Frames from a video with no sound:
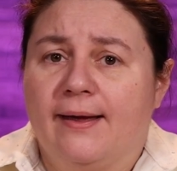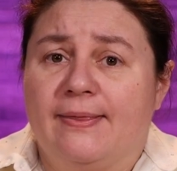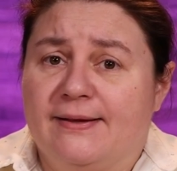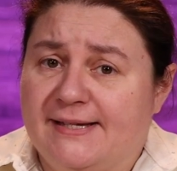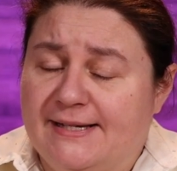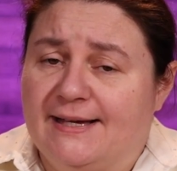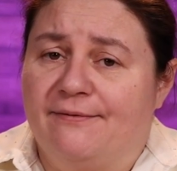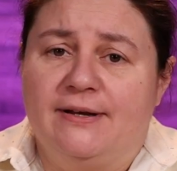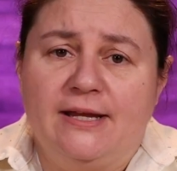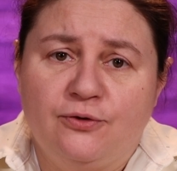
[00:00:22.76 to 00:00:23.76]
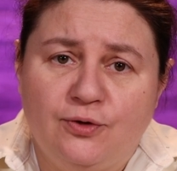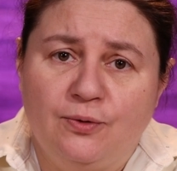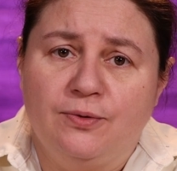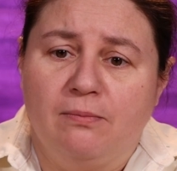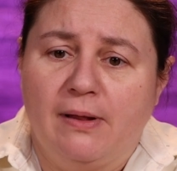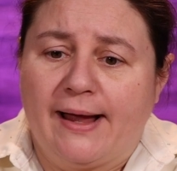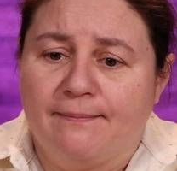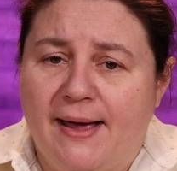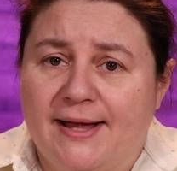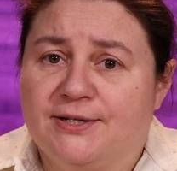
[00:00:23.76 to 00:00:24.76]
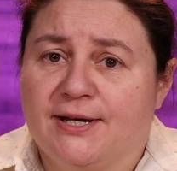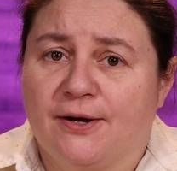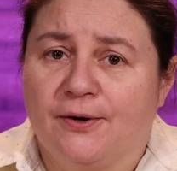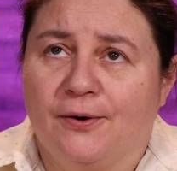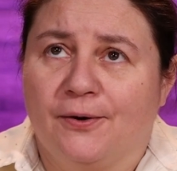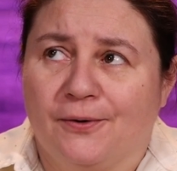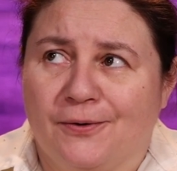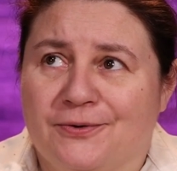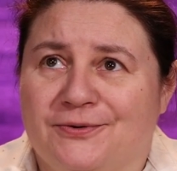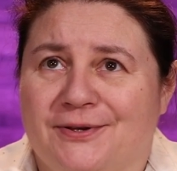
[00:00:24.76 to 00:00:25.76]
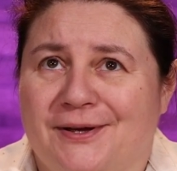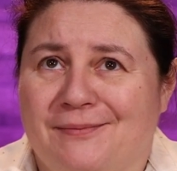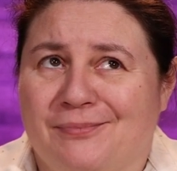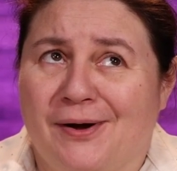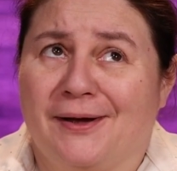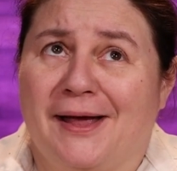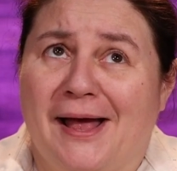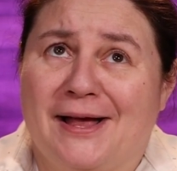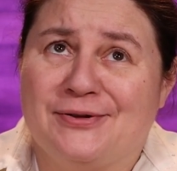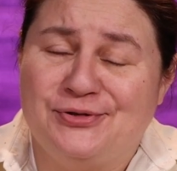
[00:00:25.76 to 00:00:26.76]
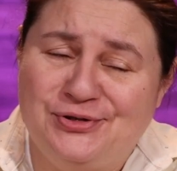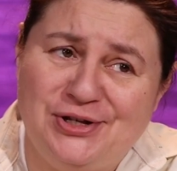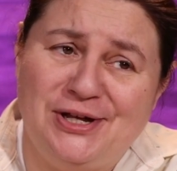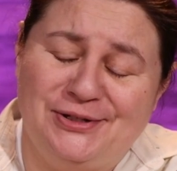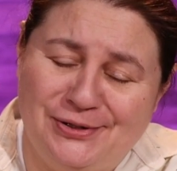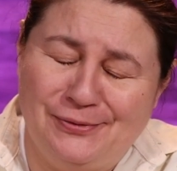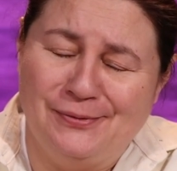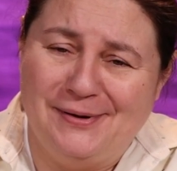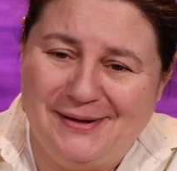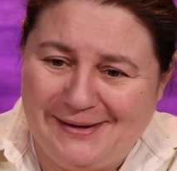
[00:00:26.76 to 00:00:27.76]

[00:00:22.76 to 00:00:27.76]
in the C70 to the Blackmagic URSA Broadcast G2. Did